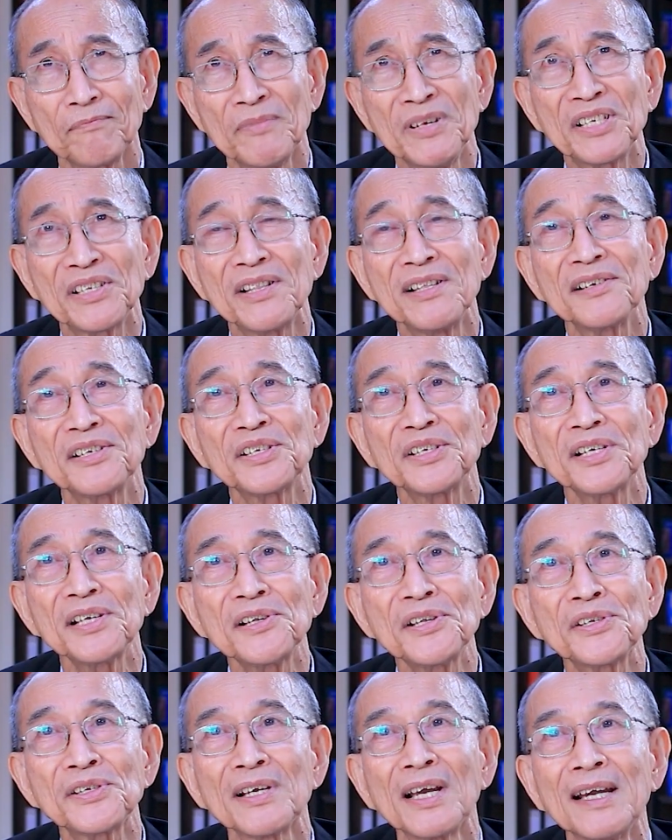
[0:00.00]

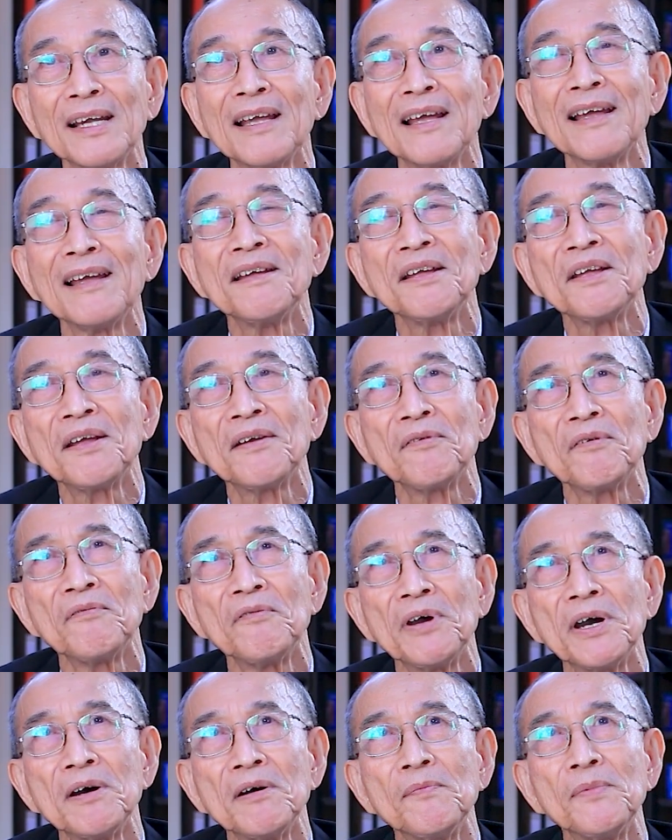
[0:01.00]
businesses
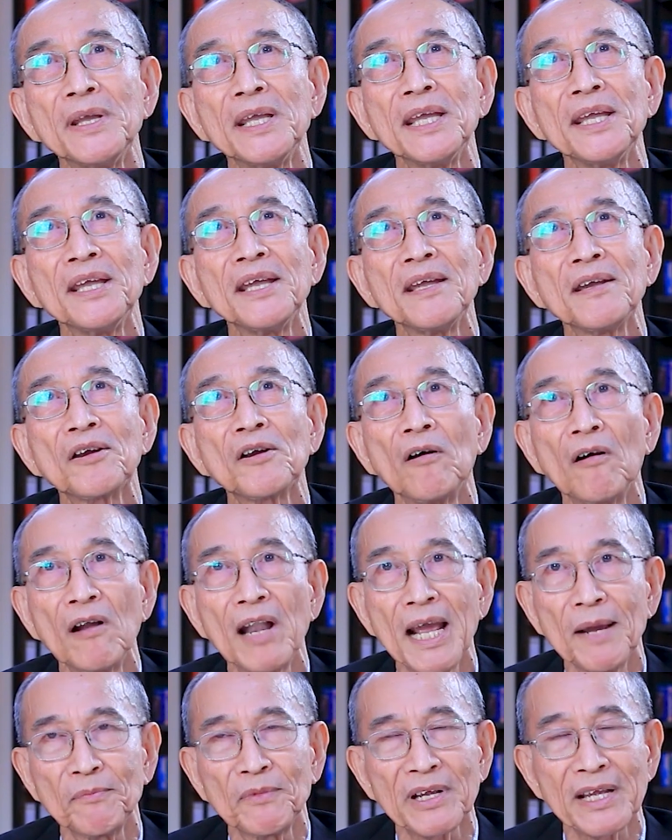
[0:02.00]

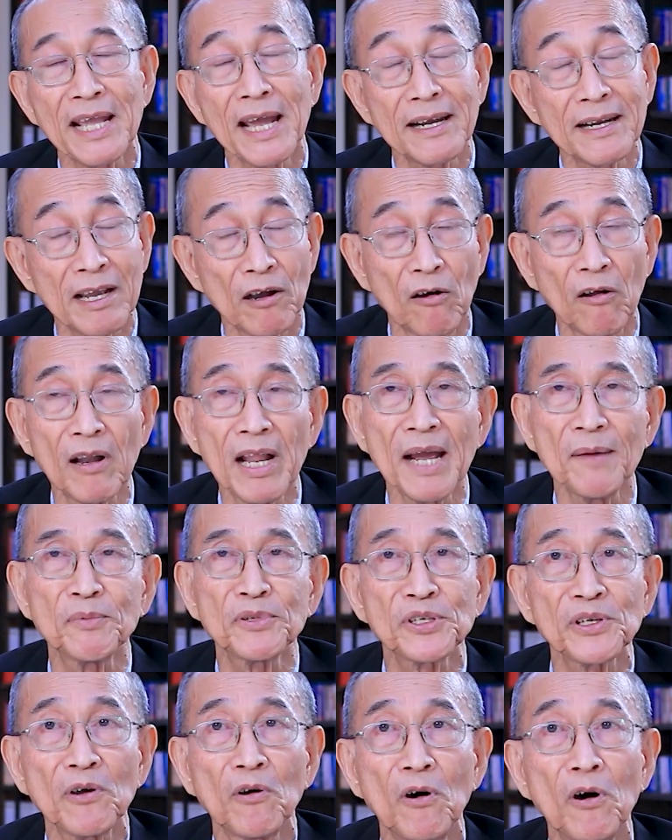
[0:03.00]
can
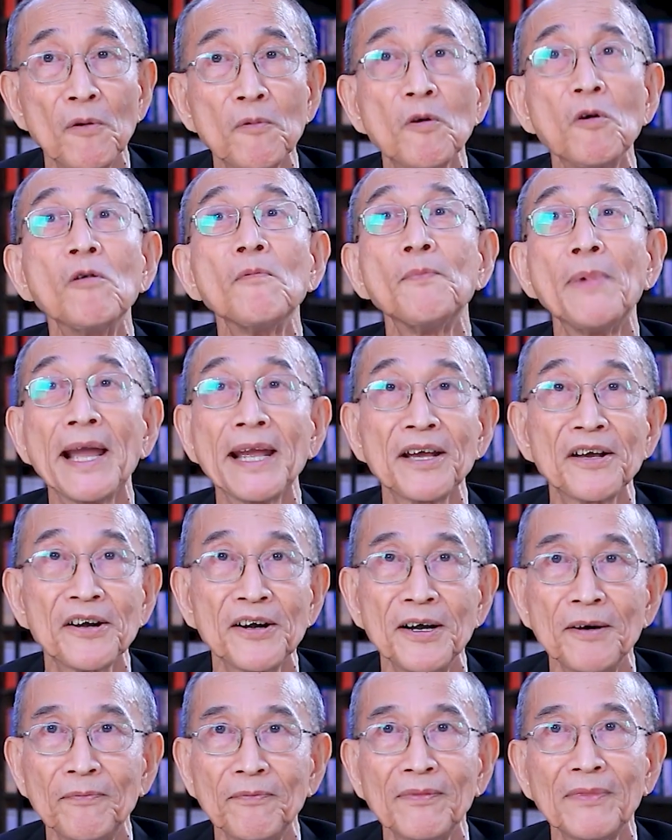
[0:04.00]
collapse or go
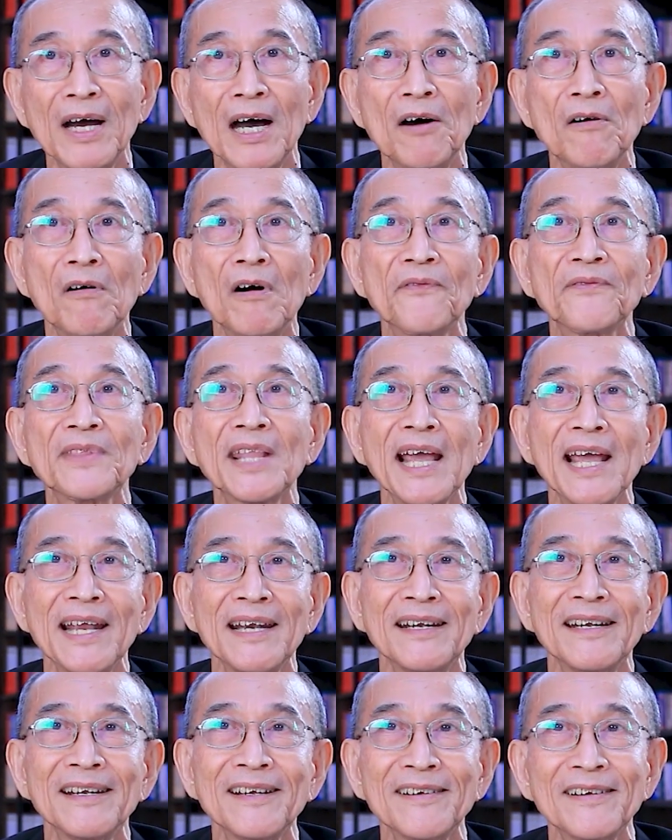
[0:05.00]
bankrupt out of
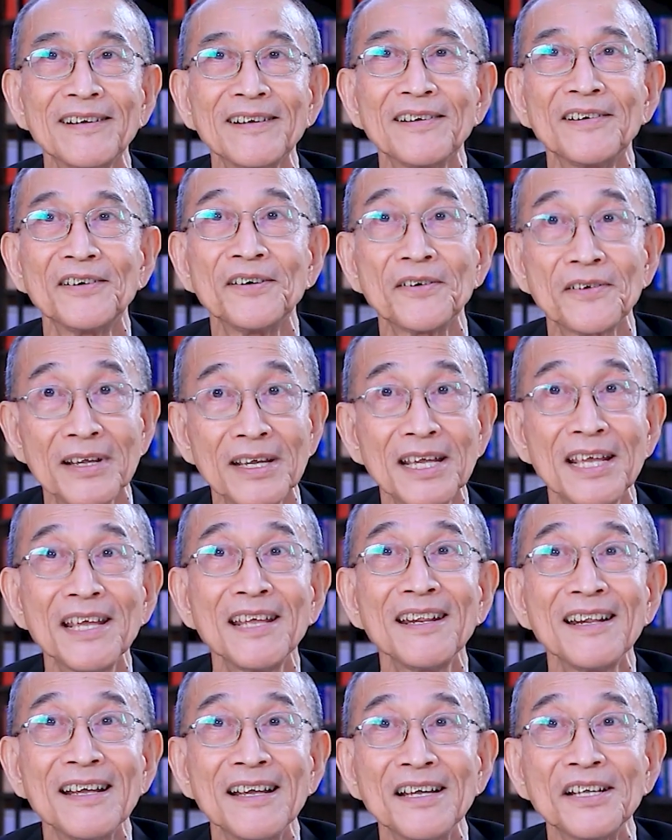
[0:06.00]
10. Okay,
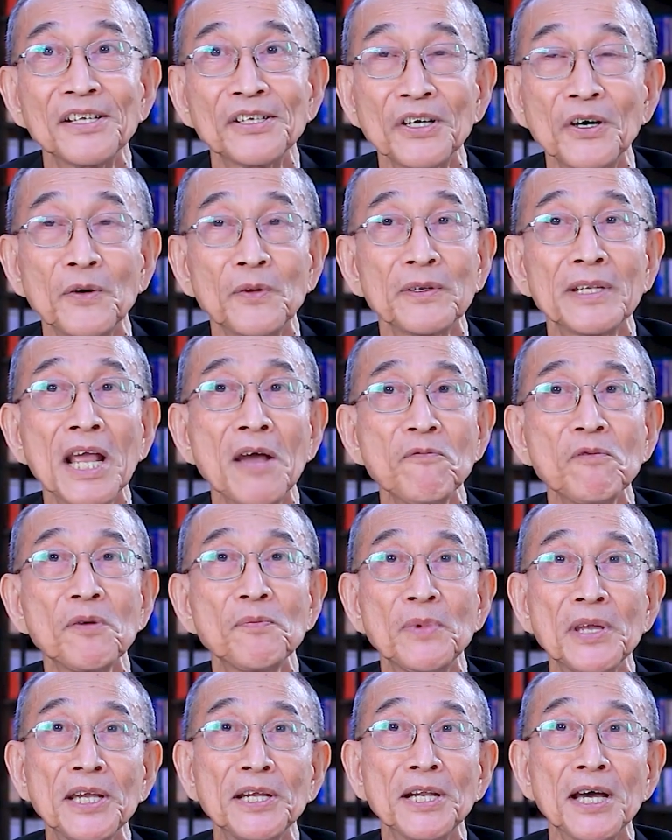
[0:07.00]
so that
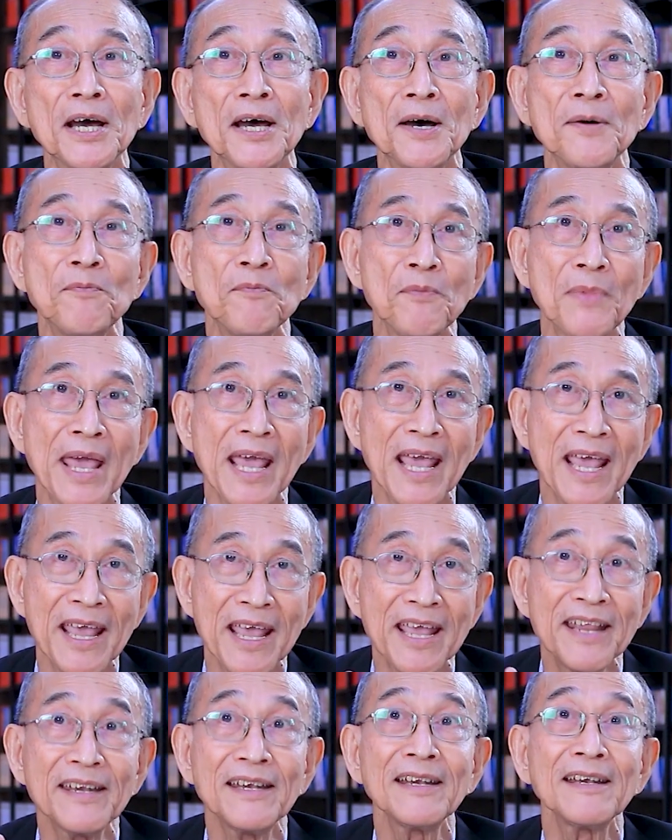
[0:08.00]
would be the
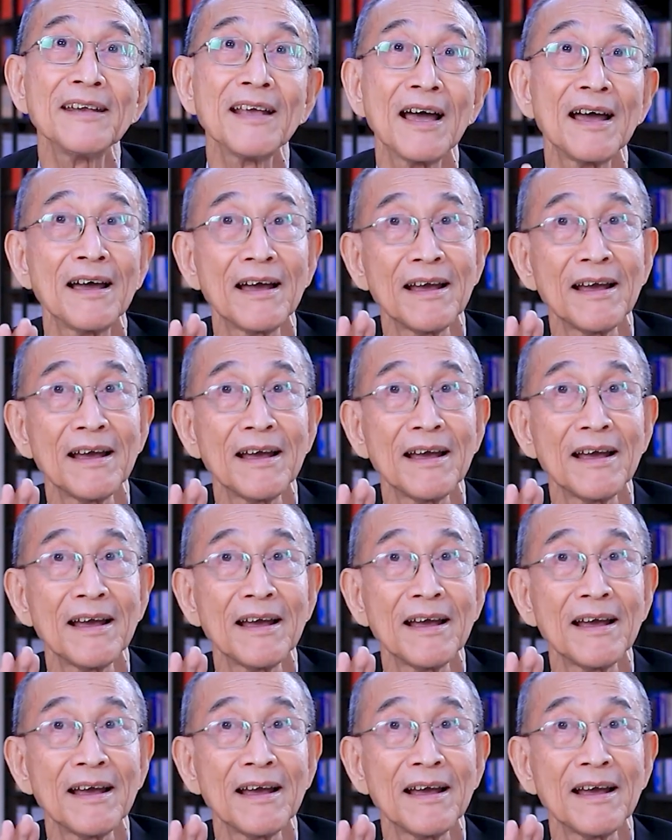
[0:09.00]
main